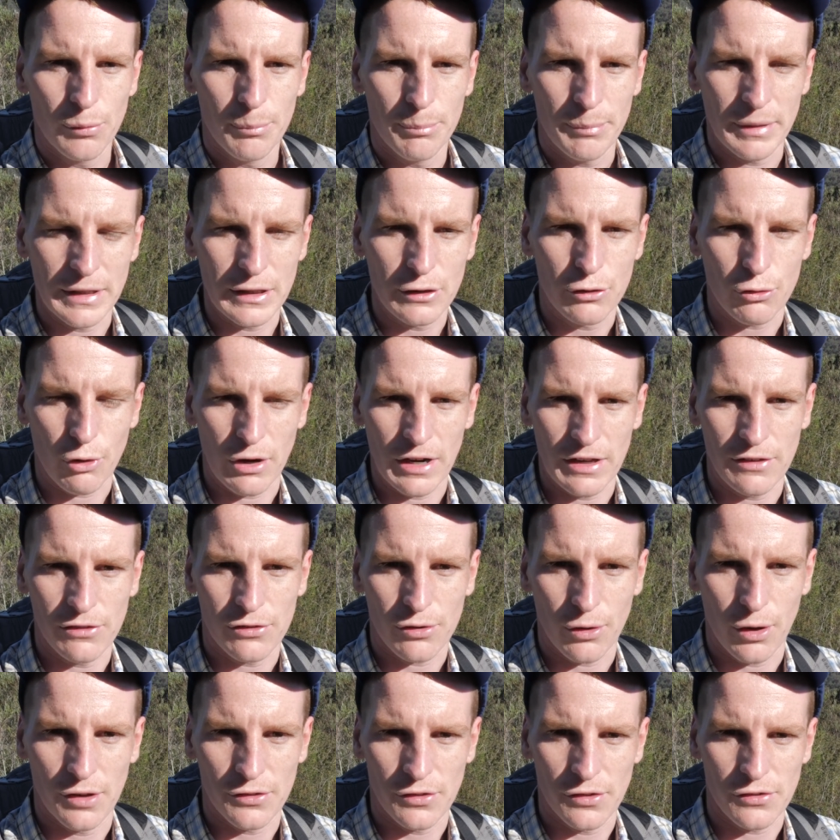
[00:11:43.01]
big green
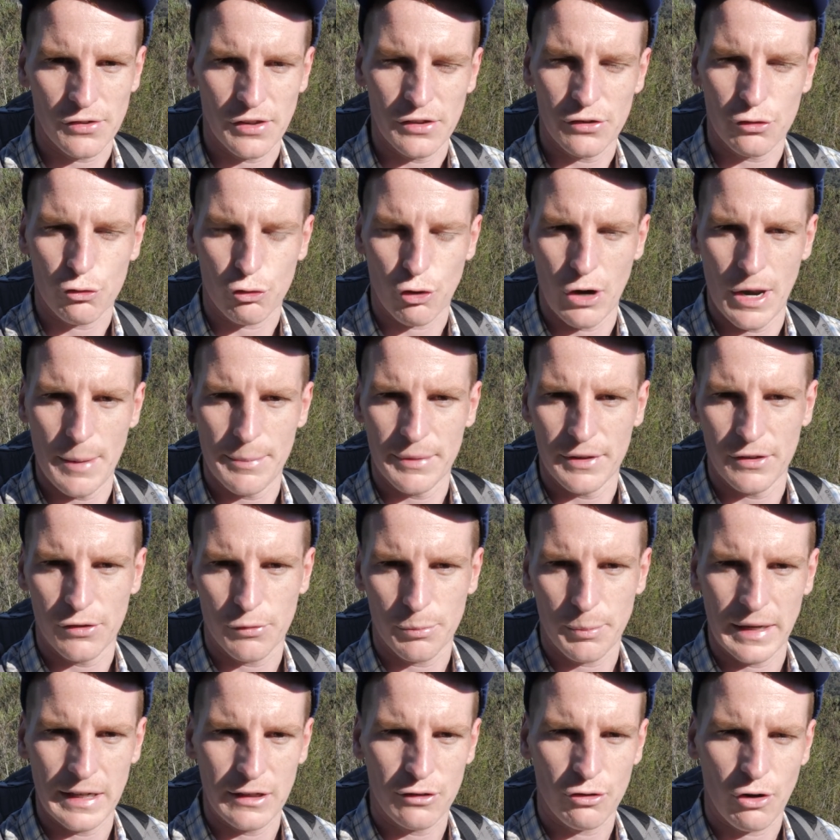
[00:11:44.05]
signs that says Grampians
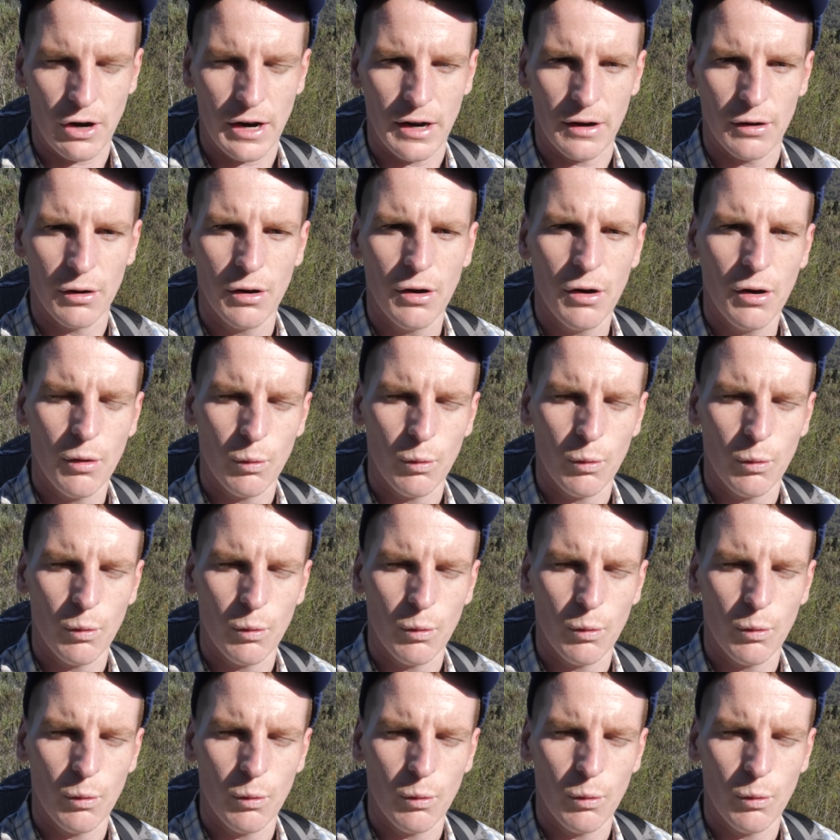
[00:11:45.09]
Peak Trail